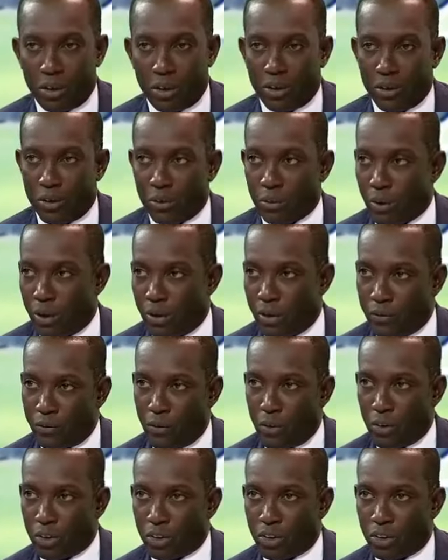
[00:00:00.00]
You know,
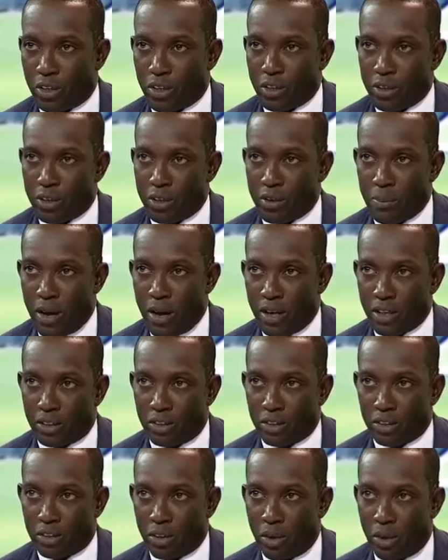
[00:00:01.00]
unfortunate in the
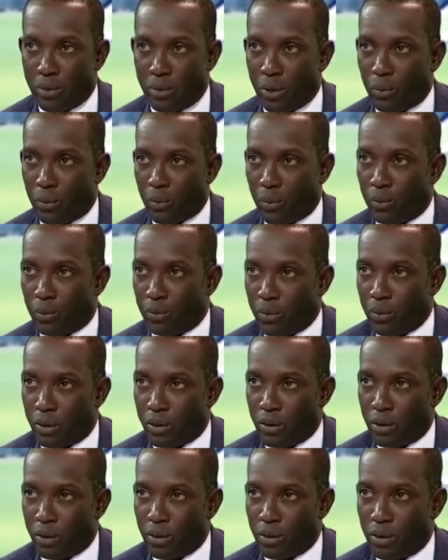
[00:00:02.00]
manager job that,
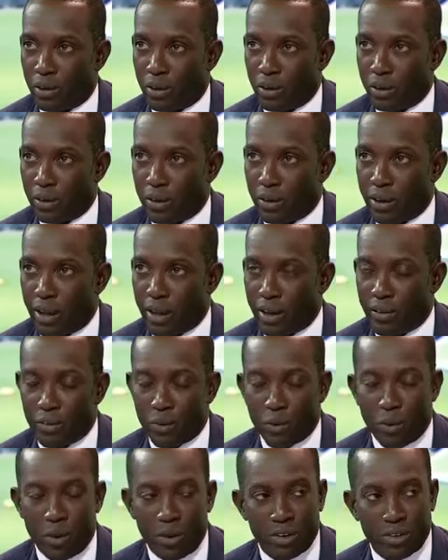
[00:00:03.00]
you know, that
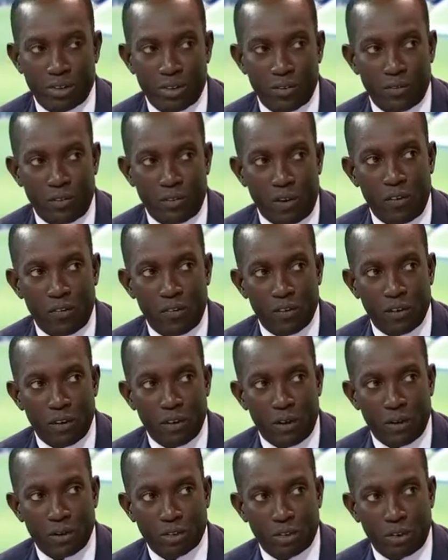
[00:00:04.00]
everyone is involved
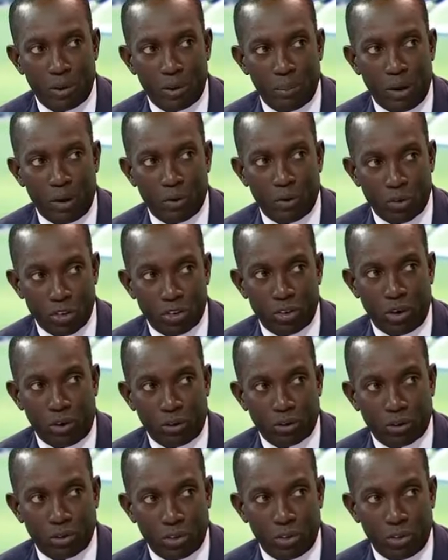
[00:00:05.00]
in now, it's all about
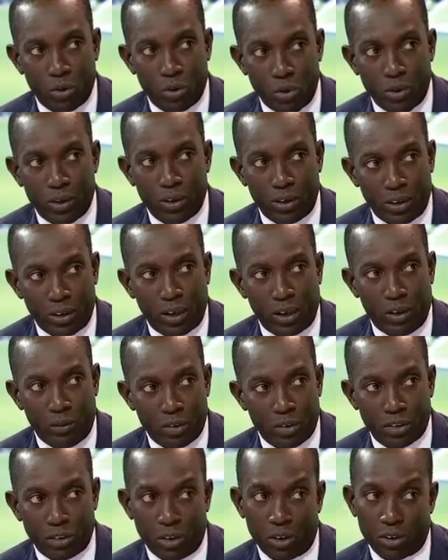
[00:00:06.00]
results. You go in and you get
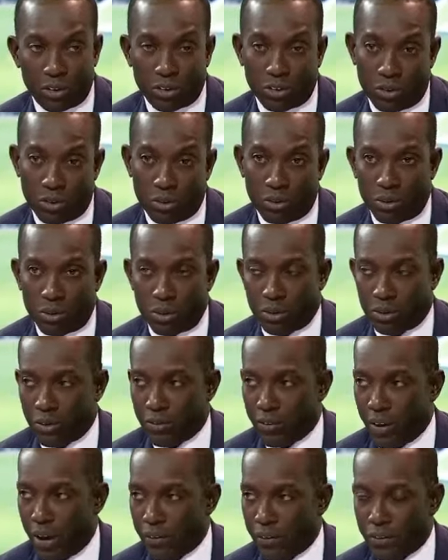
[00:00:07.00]
results to
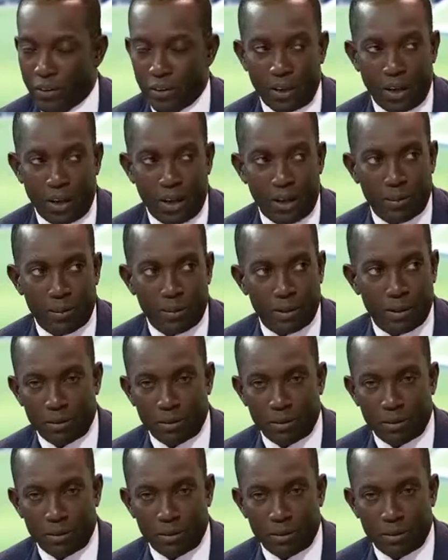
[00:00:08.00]
survive in the game.